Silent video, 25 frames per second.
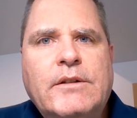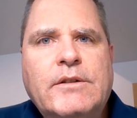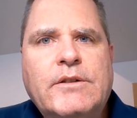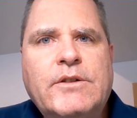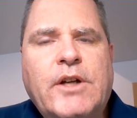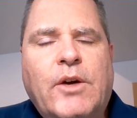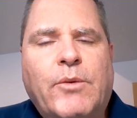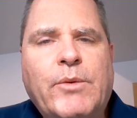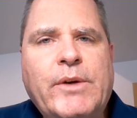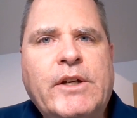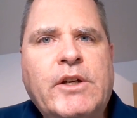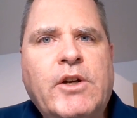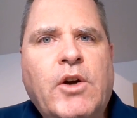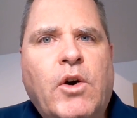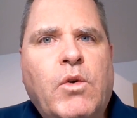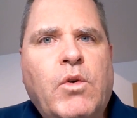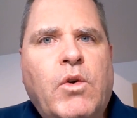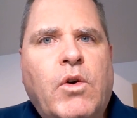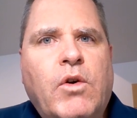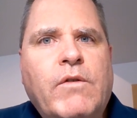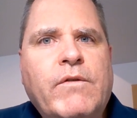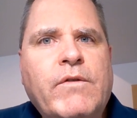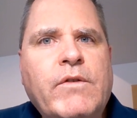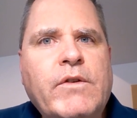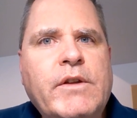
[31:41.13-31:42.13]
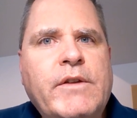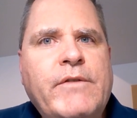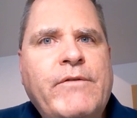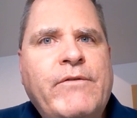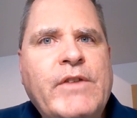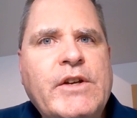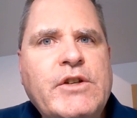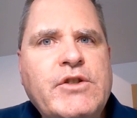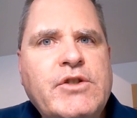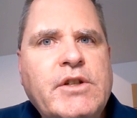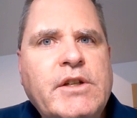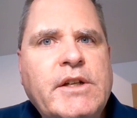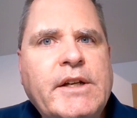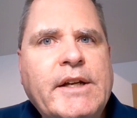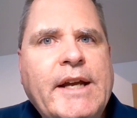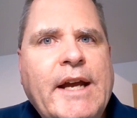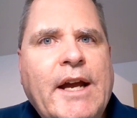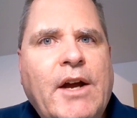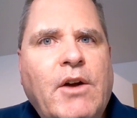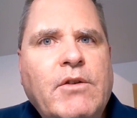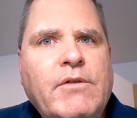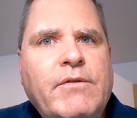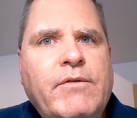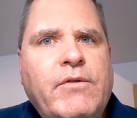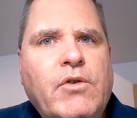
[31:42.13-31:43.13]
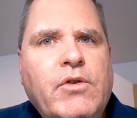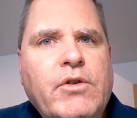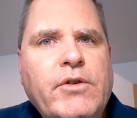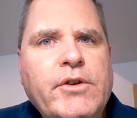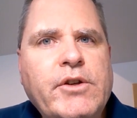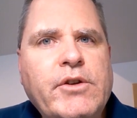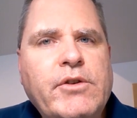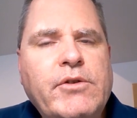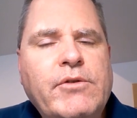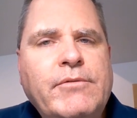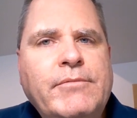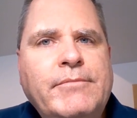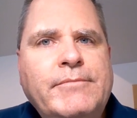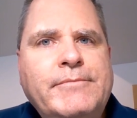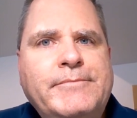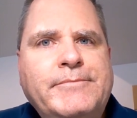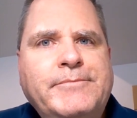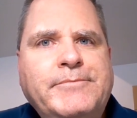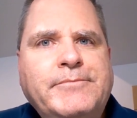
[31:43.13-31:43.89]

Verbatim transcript: Shall we go over the vision account for you?